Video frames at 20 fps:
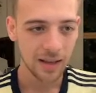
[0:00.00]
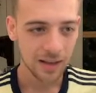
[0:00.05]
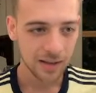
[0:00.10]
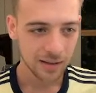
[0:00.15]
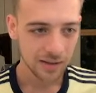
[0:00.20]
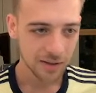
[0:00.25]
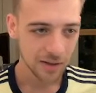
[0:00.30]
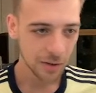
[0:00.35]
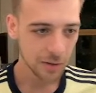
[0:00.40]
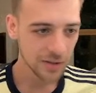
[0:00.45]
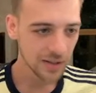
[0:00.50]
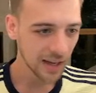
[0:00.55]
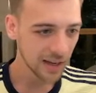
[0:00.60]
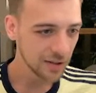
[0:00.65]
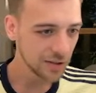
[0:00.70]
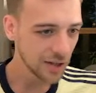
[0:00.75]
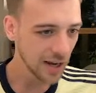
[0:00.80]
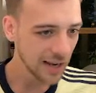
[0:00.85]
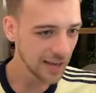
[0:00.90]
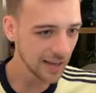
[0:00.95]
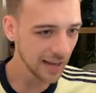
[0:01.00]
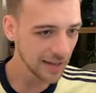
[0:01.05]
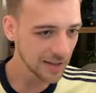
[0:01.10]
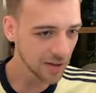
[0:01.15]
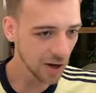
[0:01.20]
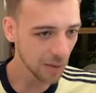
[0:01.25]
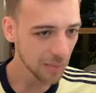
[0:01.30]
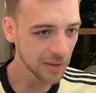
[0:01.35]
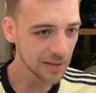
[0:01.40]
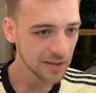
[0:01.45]
So is that J.K.
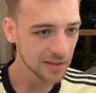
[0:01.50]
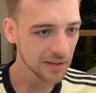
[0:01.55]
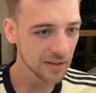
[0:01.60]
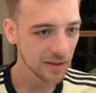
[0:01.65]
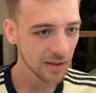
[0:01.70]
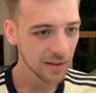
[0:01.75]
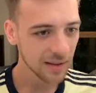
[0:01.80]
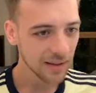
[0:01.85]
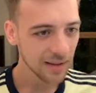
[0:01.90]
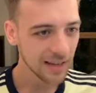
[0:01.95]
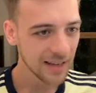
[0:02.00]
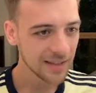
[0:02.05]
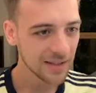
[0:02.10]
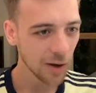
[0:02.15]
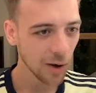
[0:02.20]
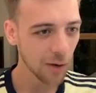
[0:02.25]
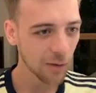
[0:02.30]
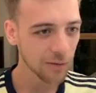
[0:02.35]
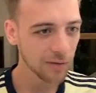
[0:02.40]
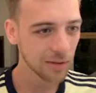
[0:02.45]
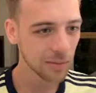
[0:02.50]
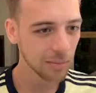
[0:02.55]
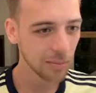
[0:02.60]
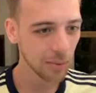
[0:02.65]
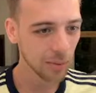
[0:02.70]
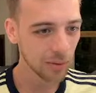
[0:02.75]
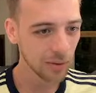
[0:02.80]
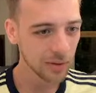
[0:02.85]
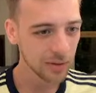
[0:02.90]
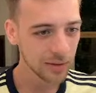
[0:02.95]
Dobbins is off the
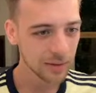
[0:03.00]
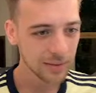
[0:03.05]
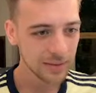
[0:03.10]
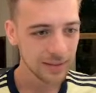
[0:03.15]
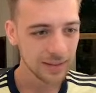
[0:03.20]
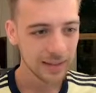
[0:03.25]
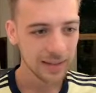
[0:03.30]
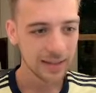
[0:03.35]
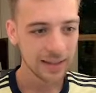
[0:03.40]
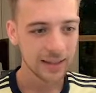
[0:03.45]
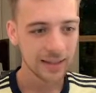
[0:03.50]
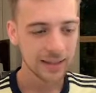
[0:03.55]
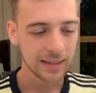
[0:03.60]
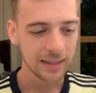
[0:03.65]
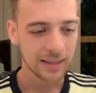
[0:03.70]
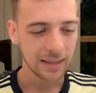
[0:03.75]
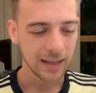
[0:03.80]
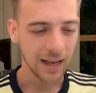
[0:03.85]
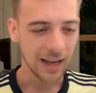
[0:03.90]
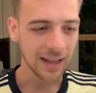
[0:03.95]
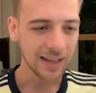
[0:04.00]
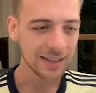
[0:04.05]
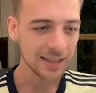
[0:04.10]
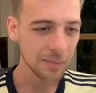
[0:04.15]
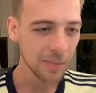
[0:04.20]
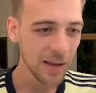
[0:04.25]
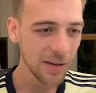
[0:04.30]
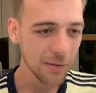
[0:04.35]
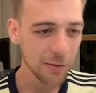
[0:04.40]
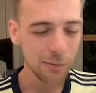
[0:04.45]
board. That's a
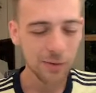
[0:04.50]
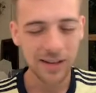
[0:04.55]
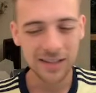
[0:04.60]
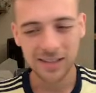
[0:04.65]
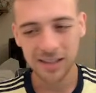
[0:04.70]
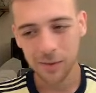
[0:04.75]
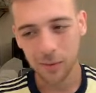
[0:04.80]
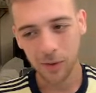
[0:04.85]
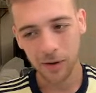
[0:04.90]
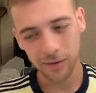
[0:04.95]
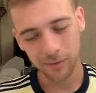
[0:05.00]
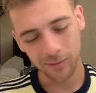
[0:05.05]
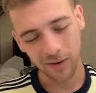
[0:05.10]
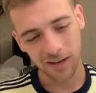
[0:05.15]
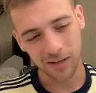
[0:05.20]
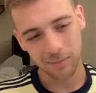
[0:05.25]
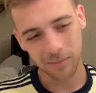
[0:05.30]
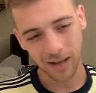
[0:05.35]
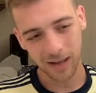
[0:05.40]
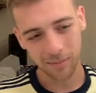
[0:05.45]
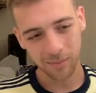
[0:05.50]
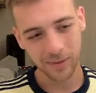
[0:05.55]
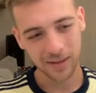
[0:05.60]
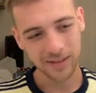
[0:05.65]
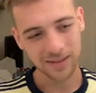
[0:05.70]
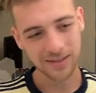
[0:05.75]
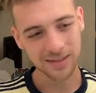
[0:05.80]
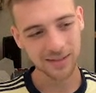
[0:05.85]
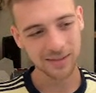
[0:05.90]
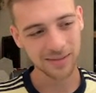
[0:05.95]
bit of a risky one at running back
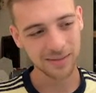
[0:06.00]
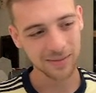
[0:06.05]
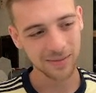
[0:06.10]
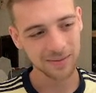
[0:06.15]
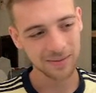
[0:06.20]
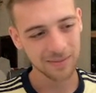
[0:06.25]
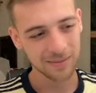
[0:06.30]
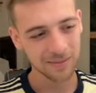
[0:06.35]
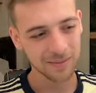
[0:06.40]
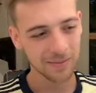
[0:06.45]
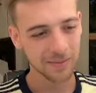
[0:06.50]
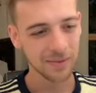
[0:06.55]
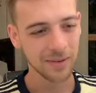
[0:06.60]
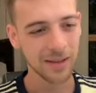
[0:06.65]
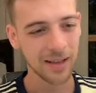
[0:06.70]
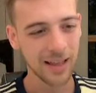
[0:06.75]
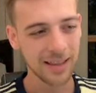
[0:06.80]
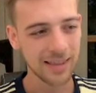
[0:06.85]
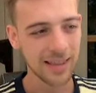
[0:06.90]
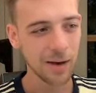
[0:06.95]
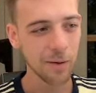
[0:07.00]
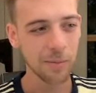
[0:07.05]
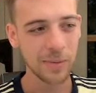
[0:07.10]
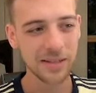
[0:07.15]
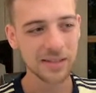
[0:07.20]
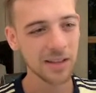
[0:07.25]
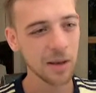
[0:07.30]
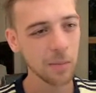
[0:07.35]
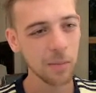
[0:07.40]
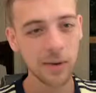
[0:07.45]
because there'll be
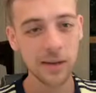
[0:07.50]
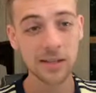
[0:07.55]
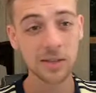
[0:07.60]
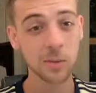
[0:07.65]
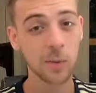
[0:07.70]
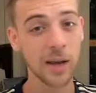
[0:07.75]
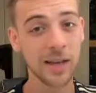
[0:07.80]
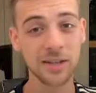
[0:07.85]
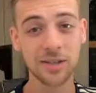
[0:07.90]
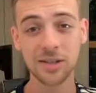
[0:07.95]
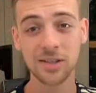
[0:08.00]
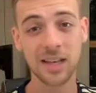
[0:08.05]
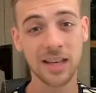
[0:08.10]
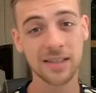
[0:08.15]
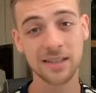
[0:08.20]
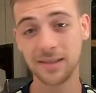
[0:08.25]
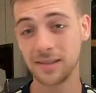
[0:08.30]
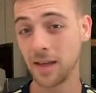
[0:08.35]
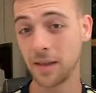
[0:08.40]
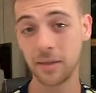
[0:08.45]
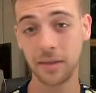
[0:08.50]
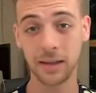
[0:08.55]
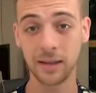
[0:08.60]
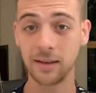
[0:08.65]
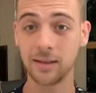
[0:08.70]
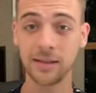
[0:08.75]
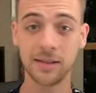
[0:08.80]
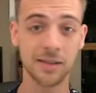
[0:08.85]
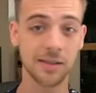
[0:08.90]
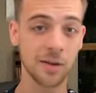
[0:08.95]
some weeks where he just gets nothing
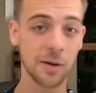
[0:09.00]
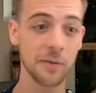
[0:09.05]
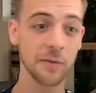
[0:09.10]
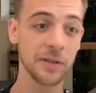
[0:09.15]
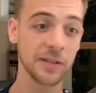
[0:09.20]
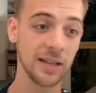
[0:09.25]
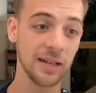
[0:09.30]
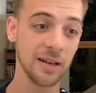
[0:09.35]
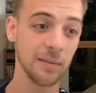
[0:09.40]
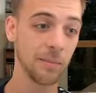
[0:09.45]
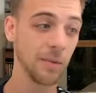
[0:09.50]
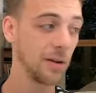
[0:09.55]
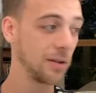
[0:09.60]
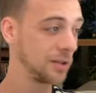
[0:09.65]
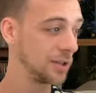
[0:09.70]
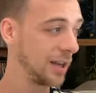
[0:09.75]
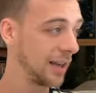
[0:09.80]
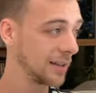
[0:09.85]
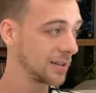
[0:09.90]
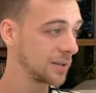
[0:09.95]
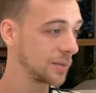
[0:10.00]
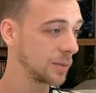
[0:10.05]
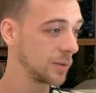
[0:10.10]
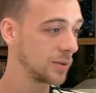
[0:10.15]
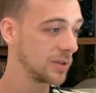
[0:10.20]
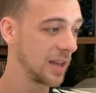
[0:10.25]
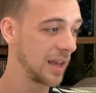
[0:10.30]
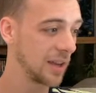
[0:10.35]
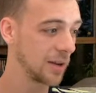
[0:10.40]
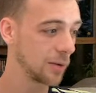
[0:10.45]
because obviously Lamar Jackson will
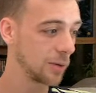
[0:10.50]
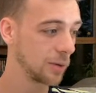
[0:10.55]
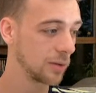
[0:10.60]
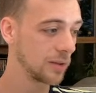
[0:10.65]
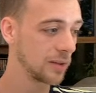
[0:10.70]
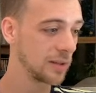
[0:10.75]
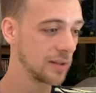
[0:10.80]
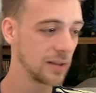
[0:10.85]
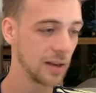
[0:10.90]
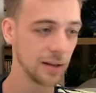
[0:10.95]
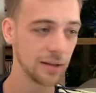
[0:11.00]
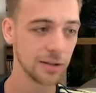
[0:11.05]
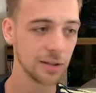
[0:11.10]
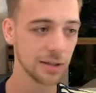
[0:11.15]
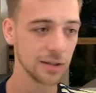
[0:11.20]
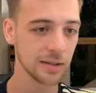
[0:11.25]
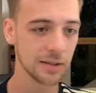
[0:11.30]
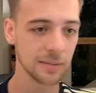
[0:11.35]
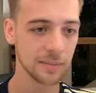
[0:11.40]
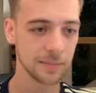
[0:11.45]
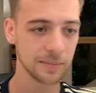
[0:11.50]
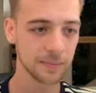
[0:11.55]
take all of the touches.